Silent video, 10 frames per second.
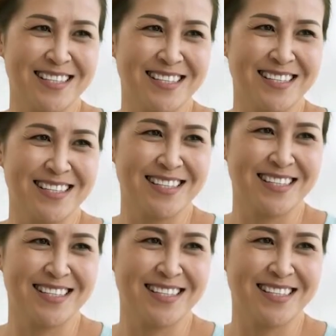doctor.
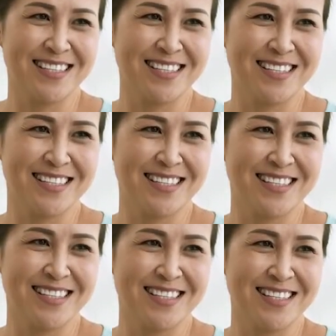See, as
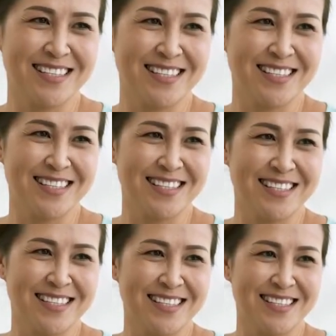per many
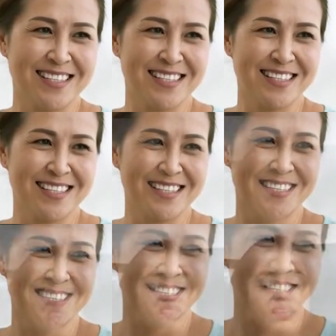researches and
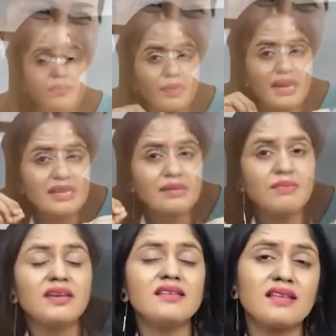data and
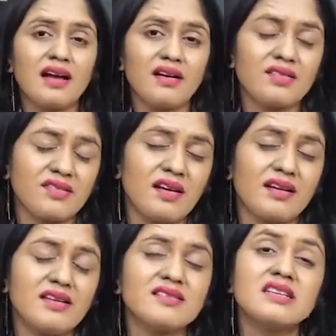many
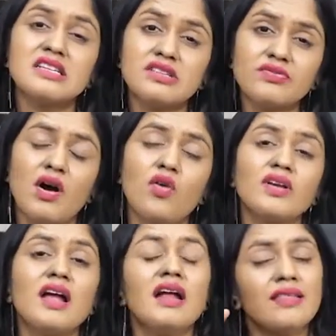studies, it is
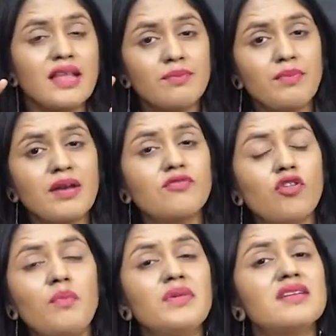found that
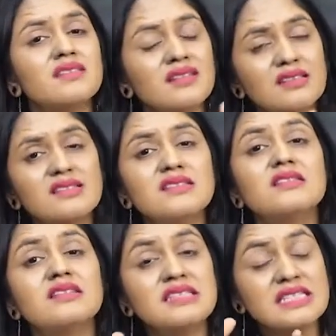metformin is
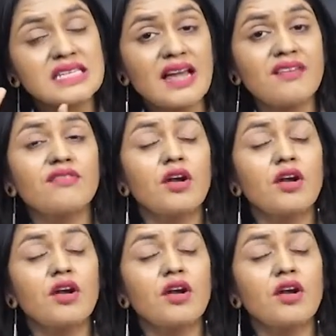considered safe